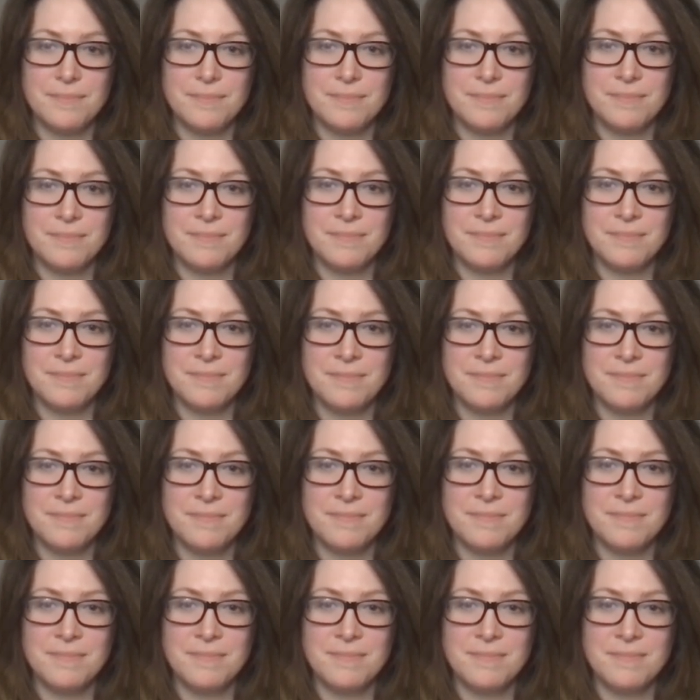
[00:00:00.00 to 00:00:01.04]

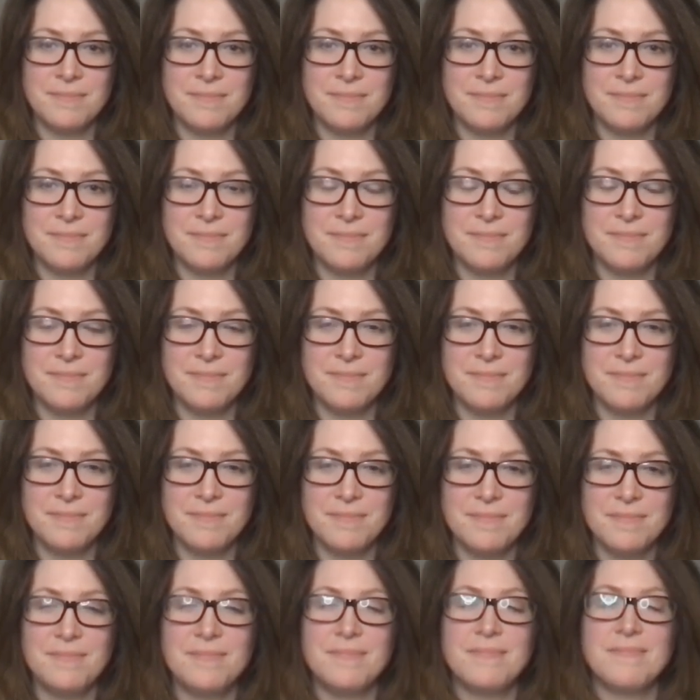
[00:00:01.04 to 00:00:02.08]

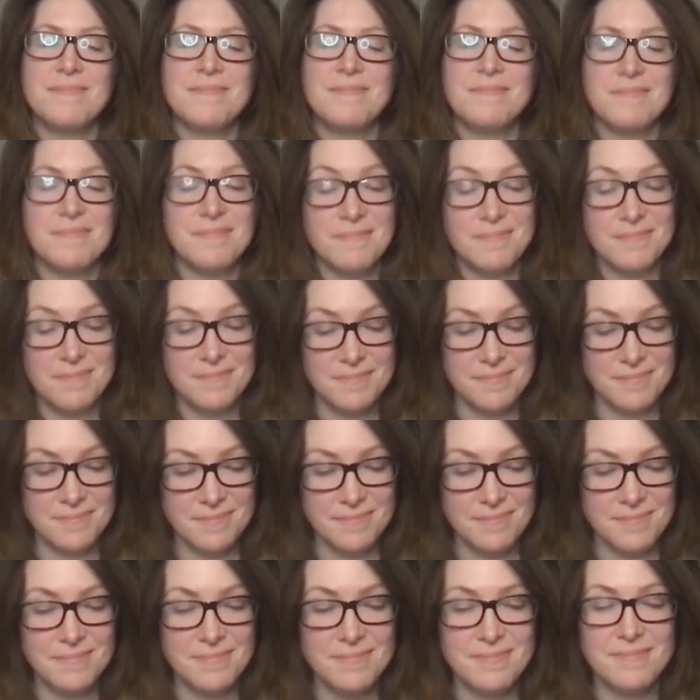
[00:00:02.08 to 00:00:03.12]

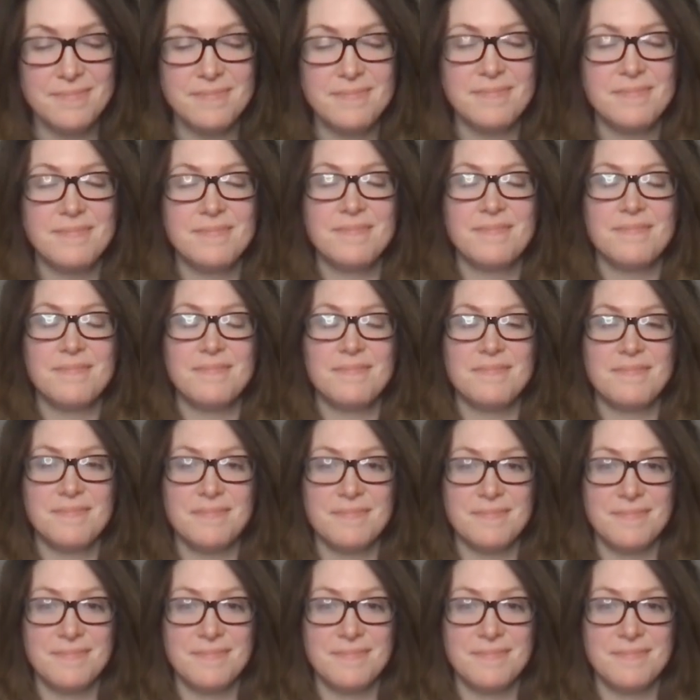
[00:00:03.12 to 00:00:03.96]
The person shown says nothing.